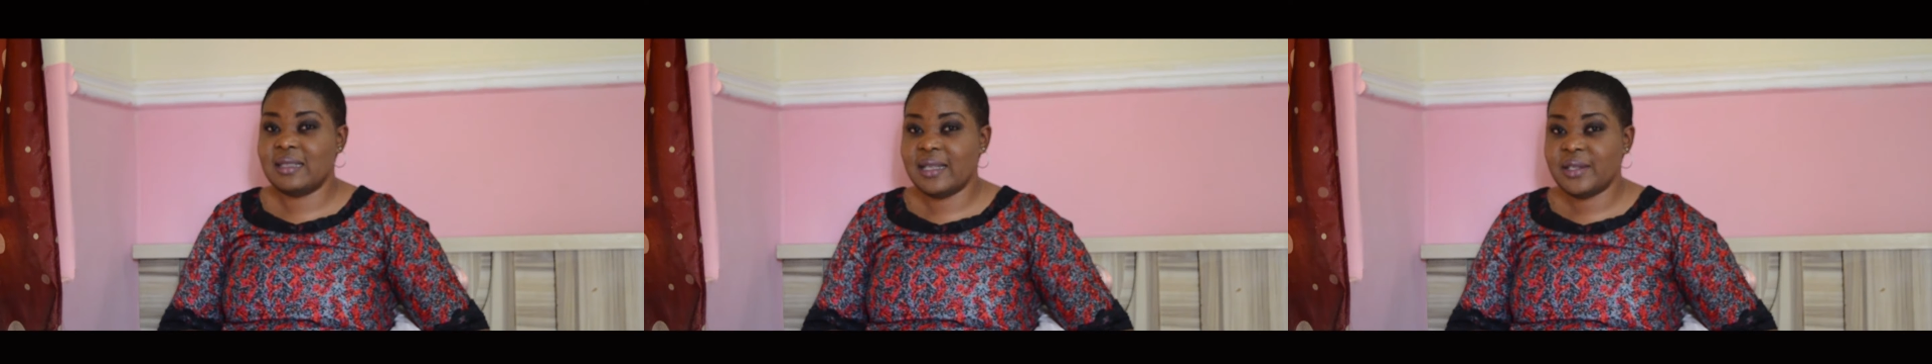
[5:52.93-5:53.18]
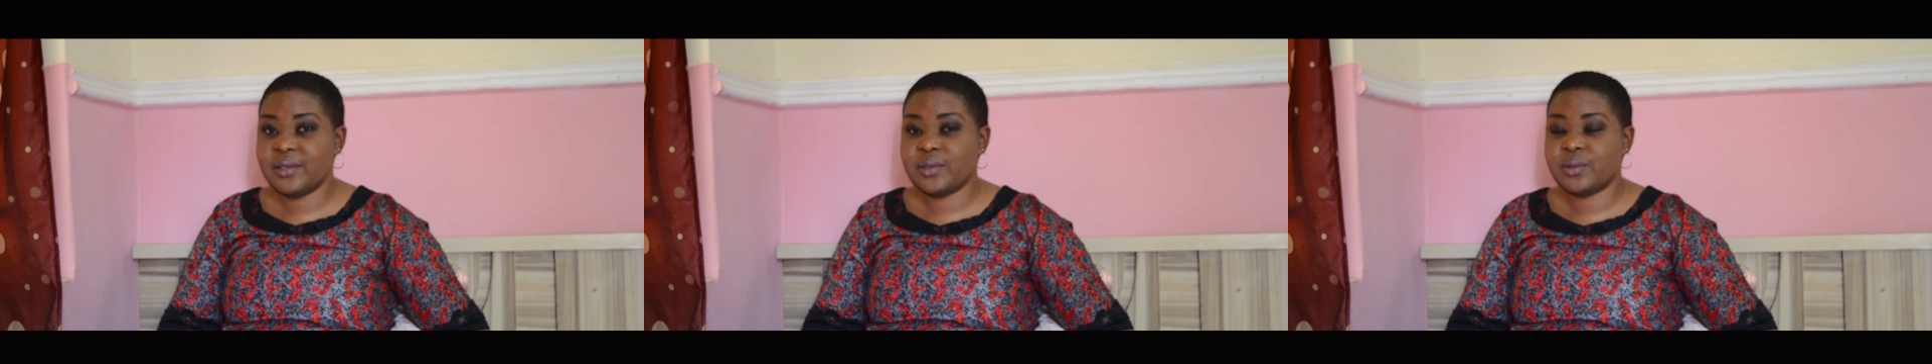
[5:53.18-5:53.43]

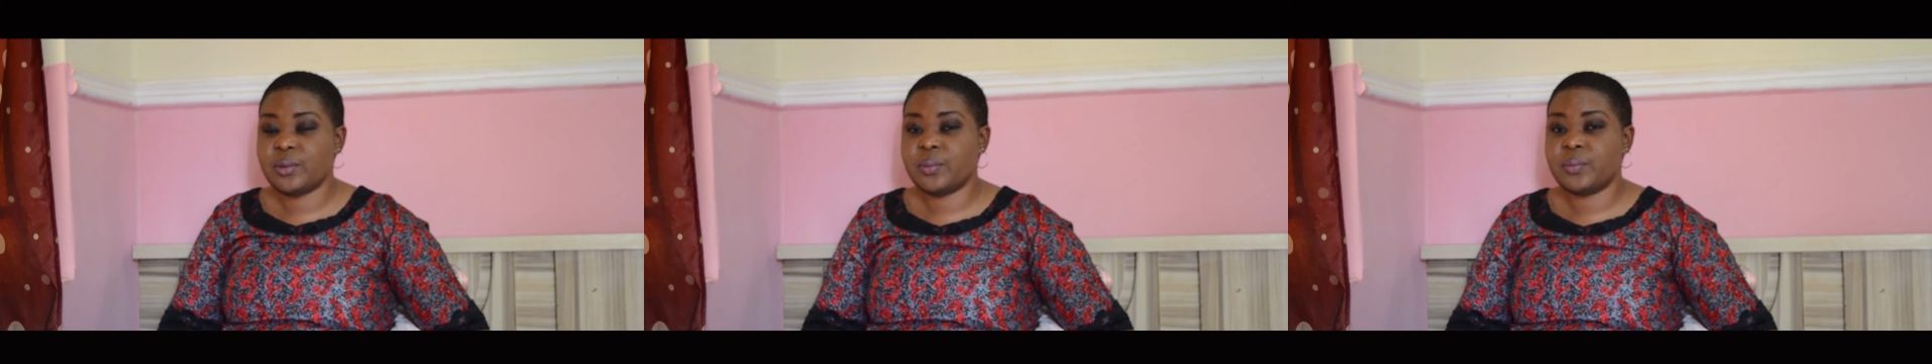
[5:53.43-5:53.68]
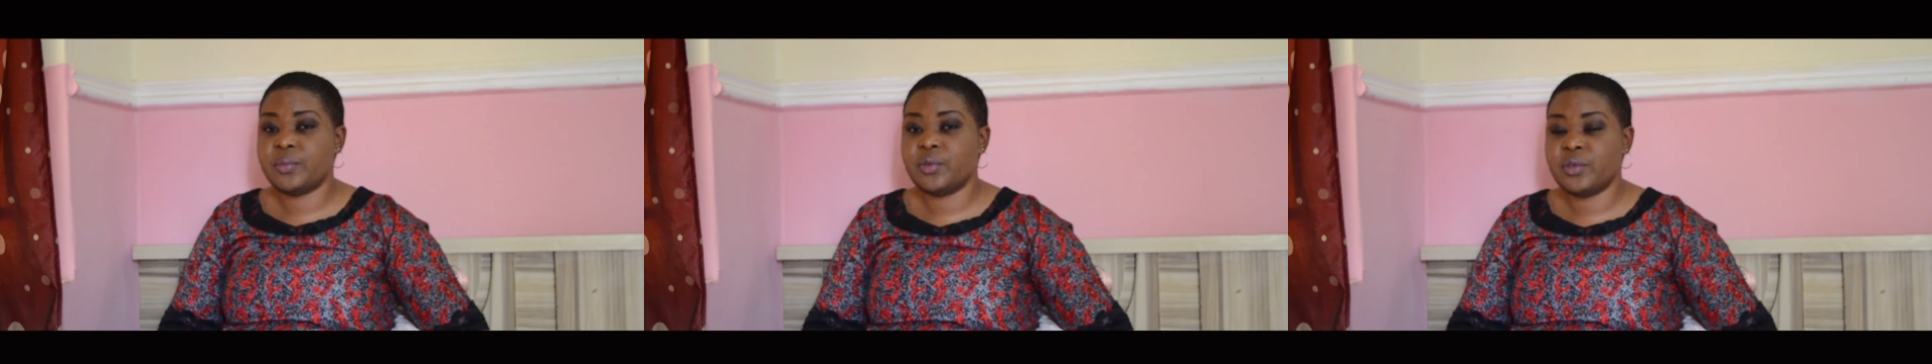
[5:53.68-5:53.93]
learn to
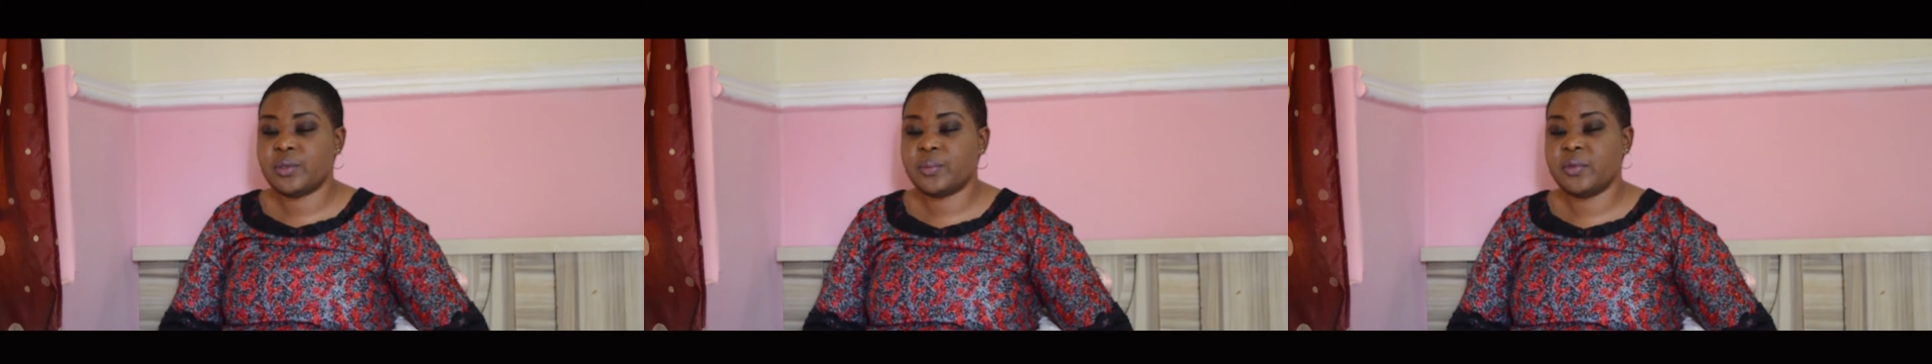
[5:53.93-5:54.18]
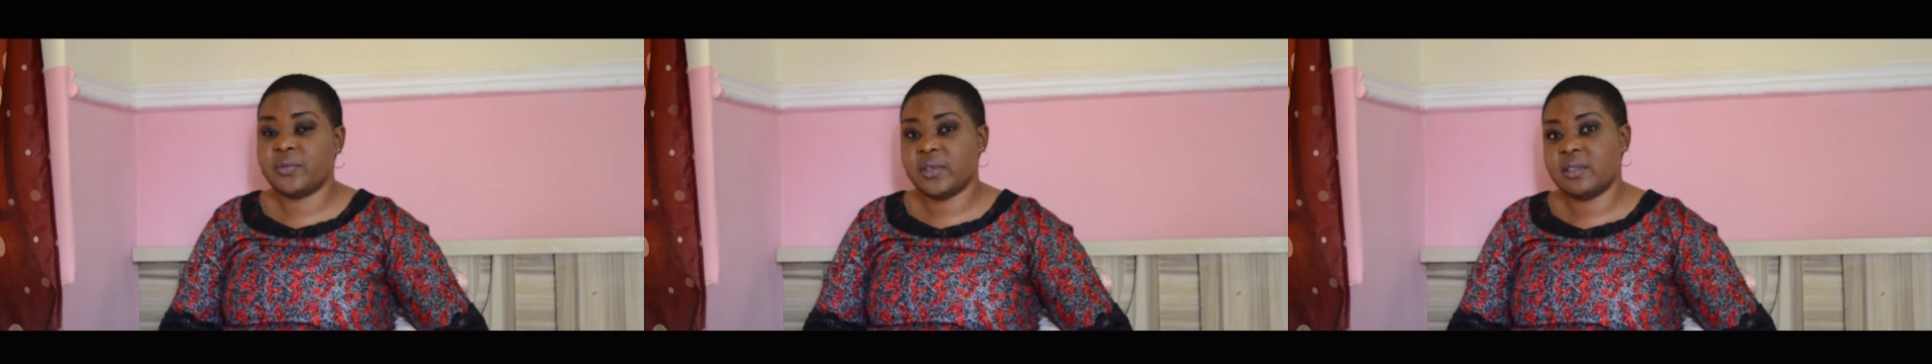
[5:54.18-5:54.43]
use
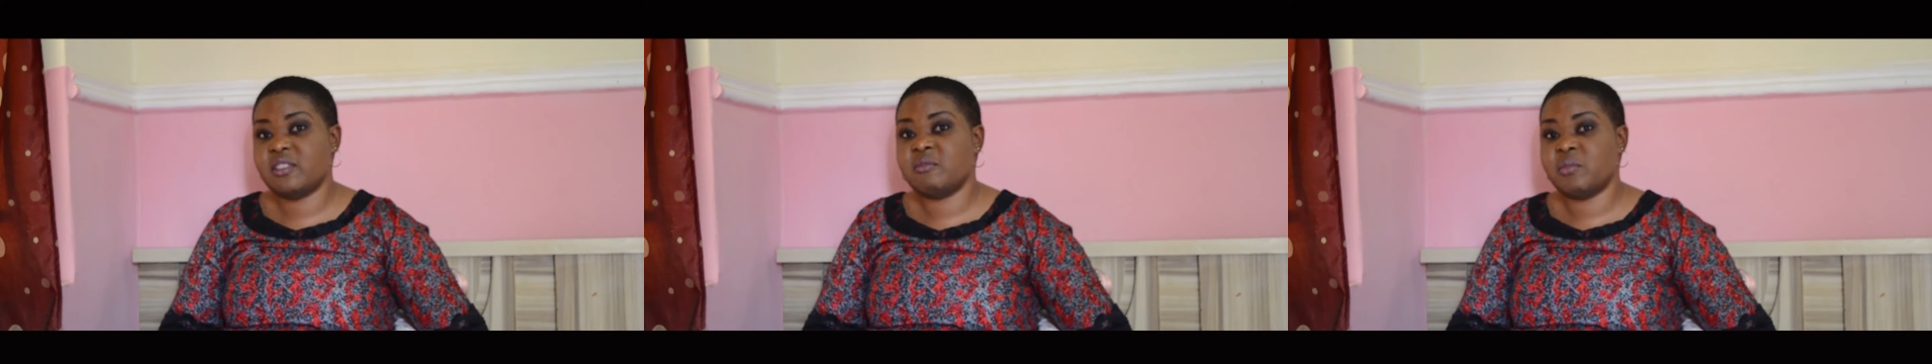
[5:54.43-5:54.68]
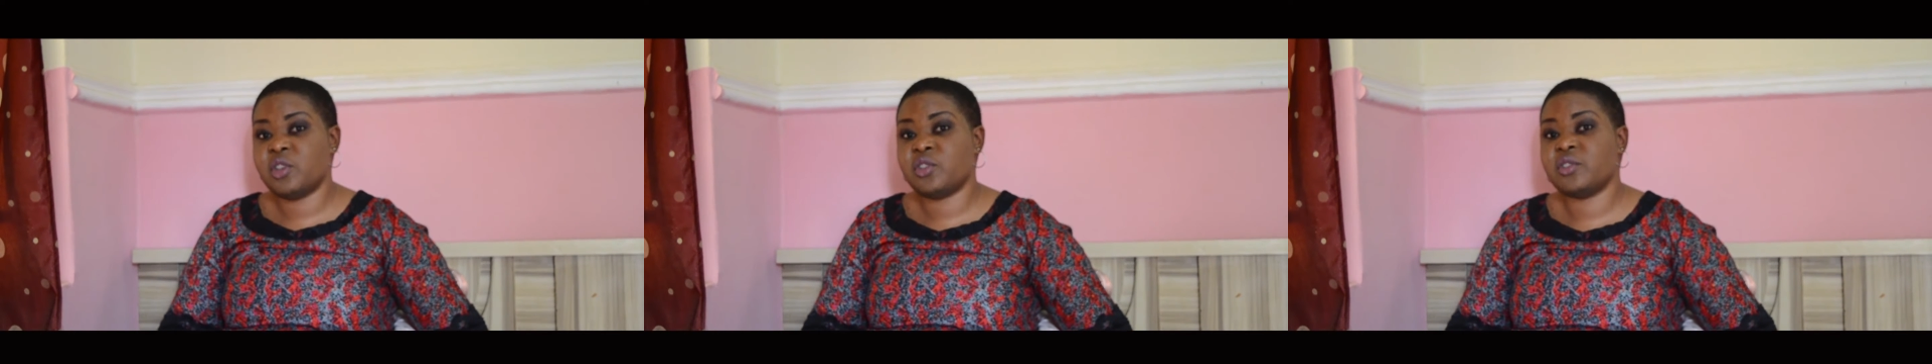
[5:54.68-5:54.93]

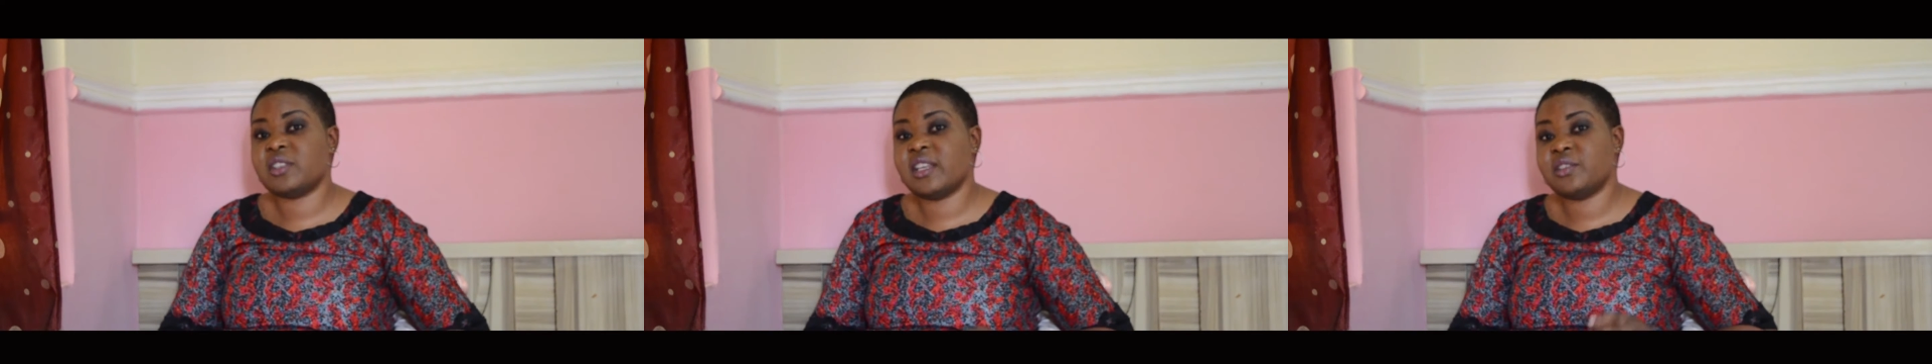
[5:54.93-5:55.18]
preventive measures.